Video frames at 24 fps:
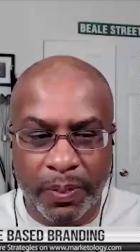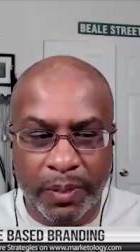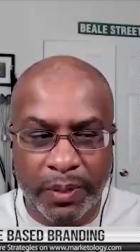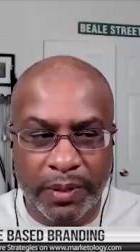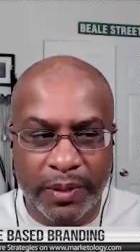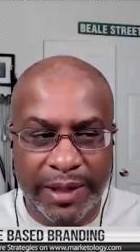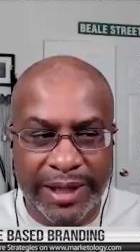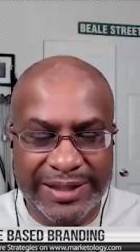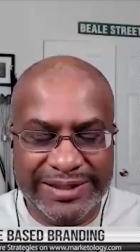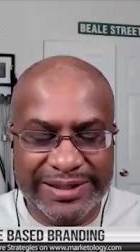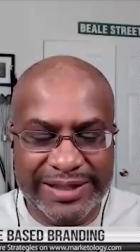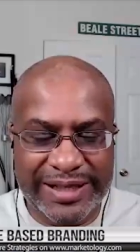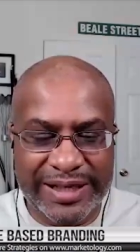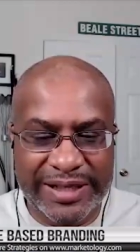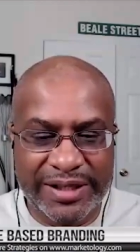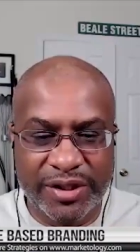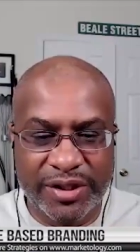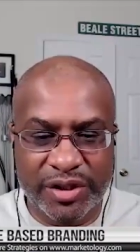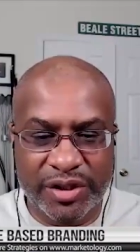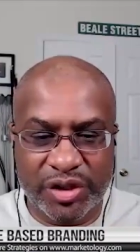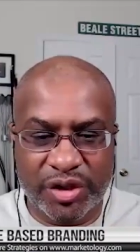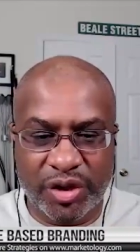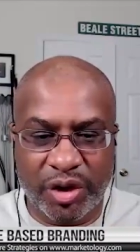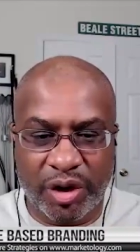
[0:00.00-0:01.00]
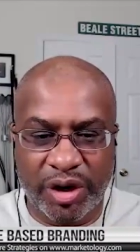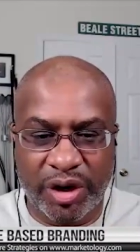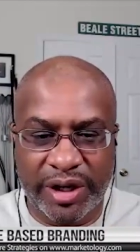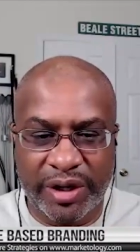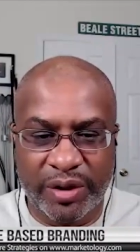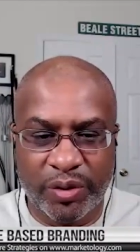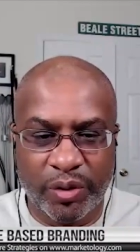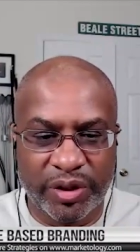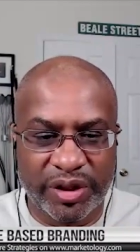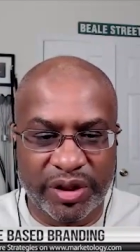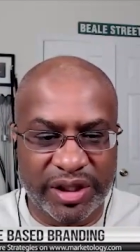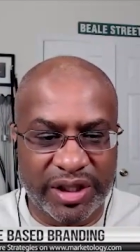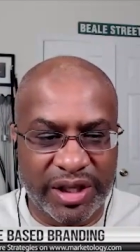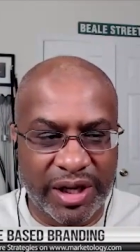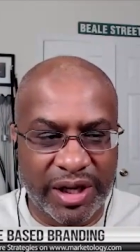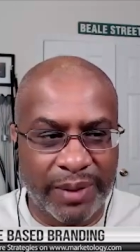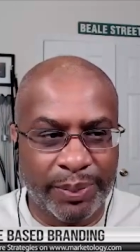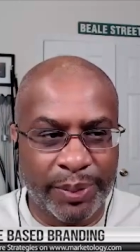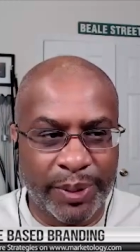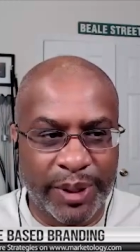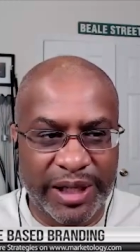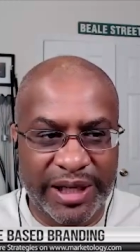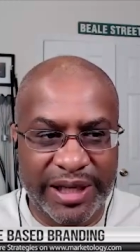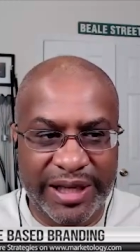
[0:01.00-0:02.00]
let's say you're starting with a
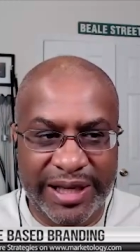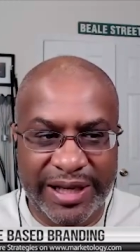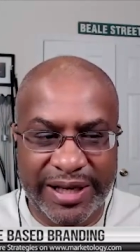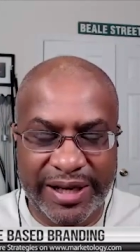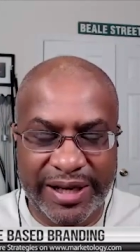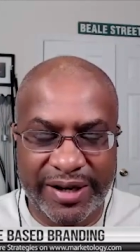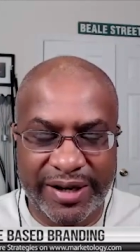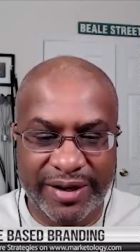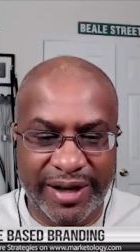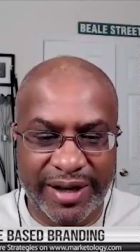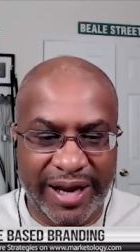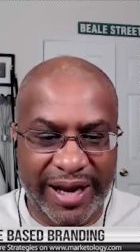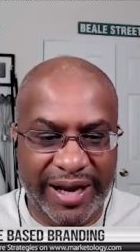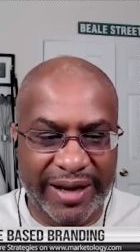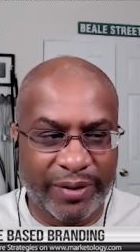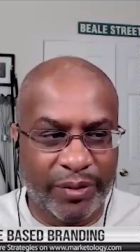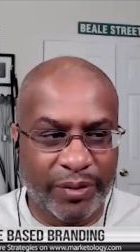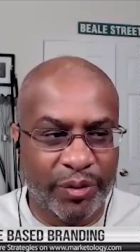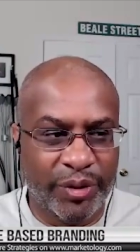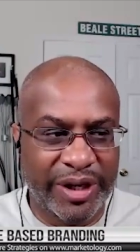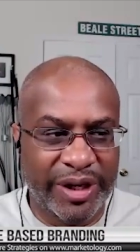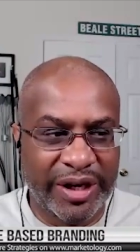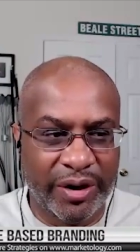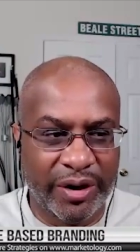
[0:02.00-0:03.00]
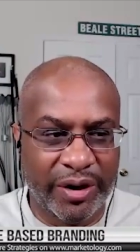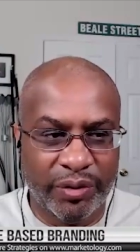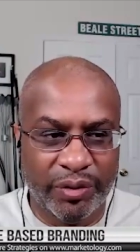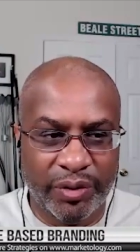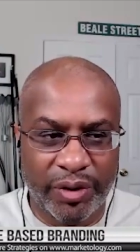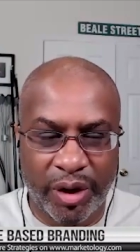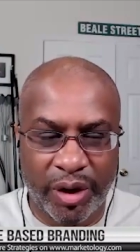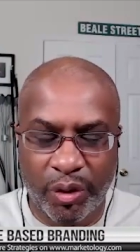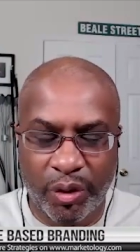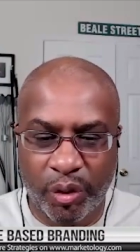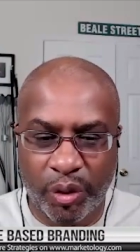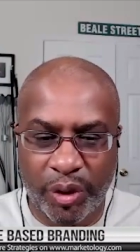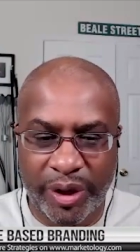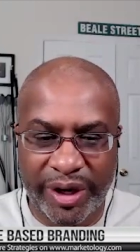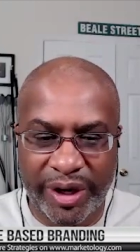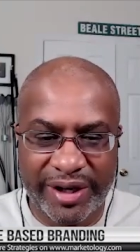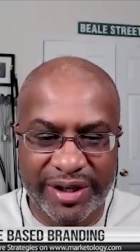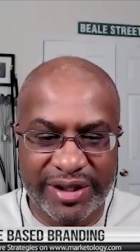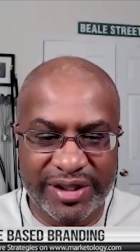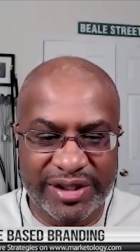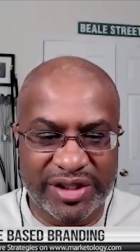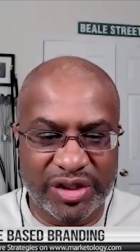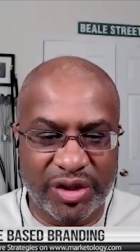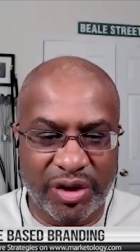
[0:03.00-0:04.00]
company and they're like, we don't know where
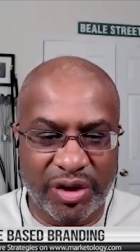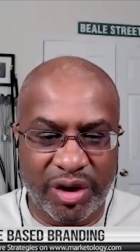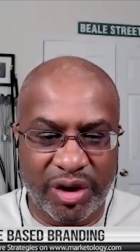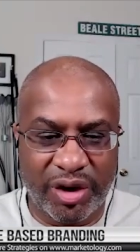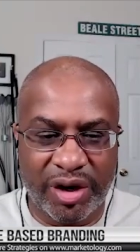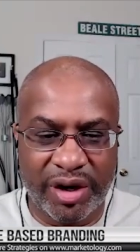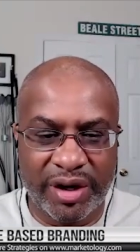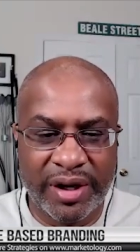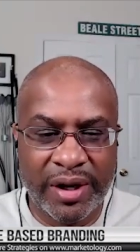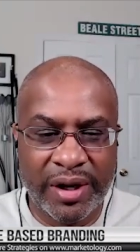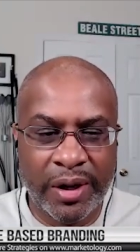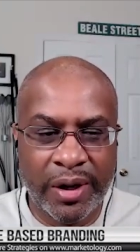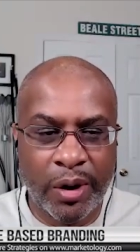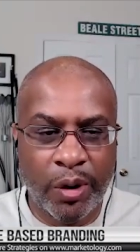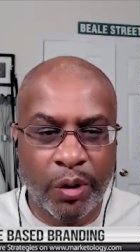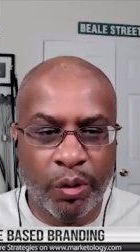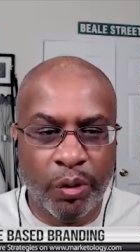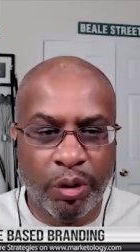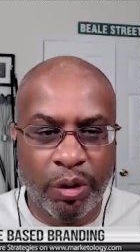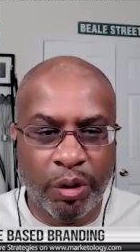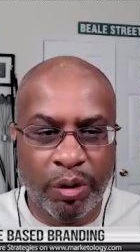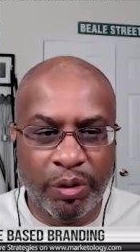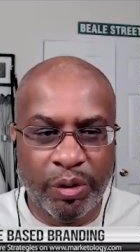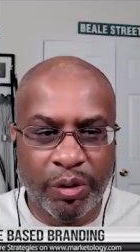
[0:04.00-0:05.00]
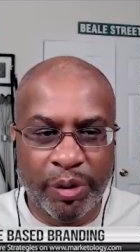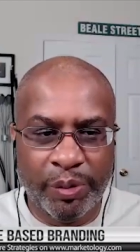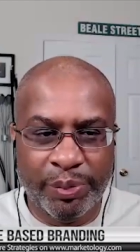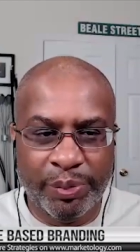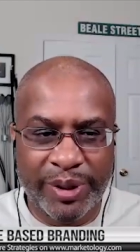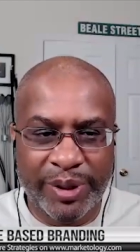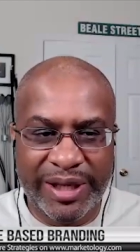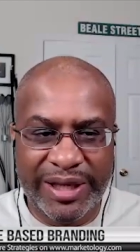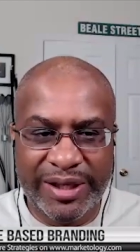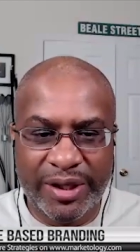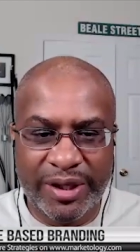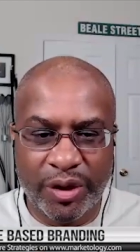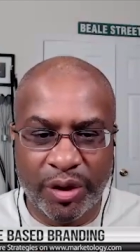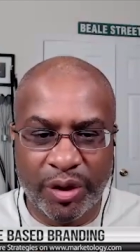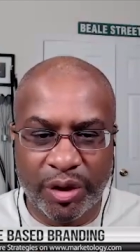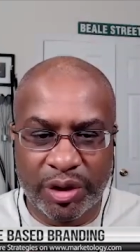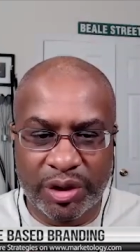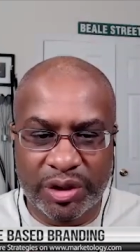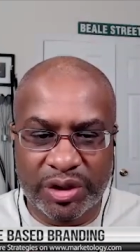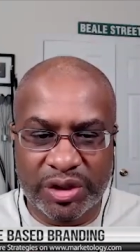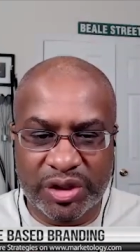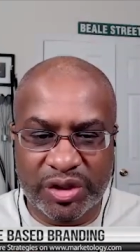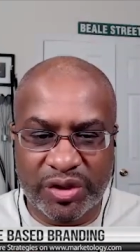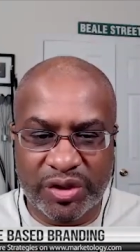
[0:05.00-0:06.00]
to start. What would be
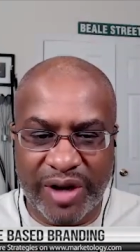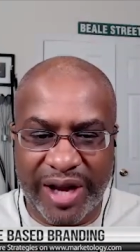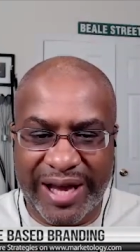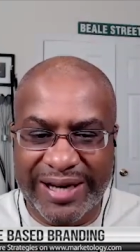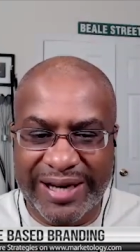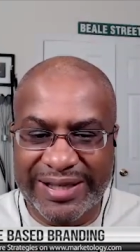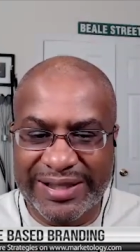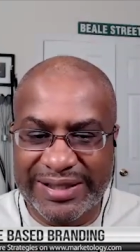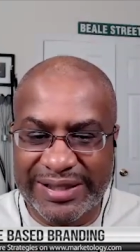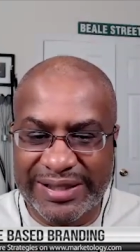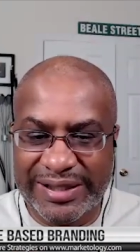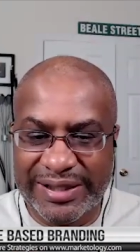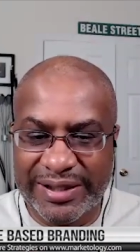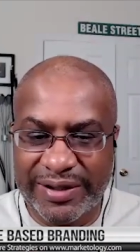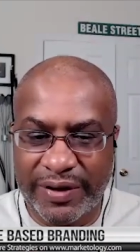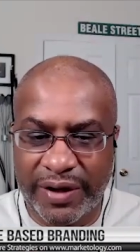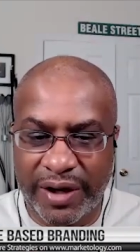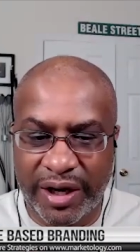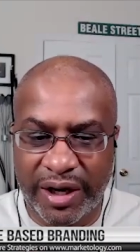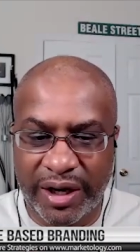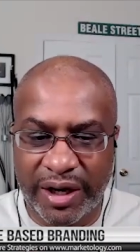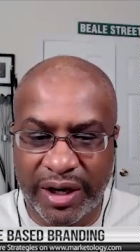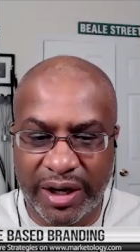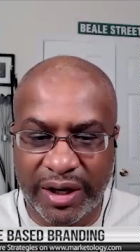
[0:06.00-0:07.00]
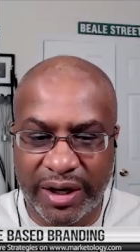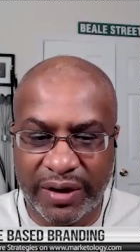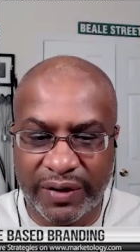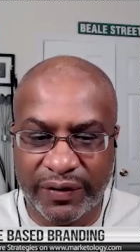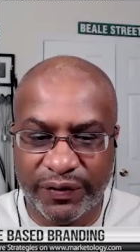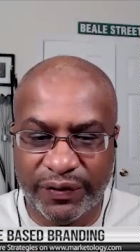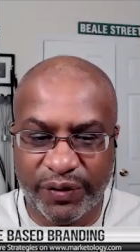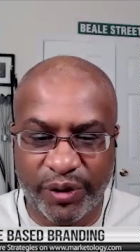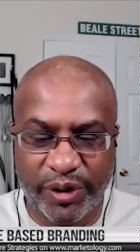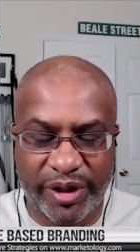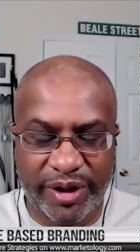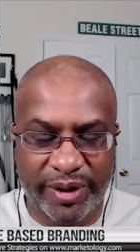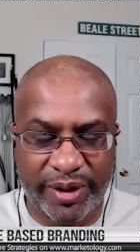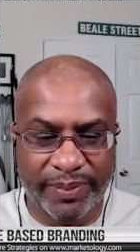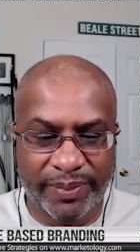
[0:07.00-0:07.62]
your strategy for them?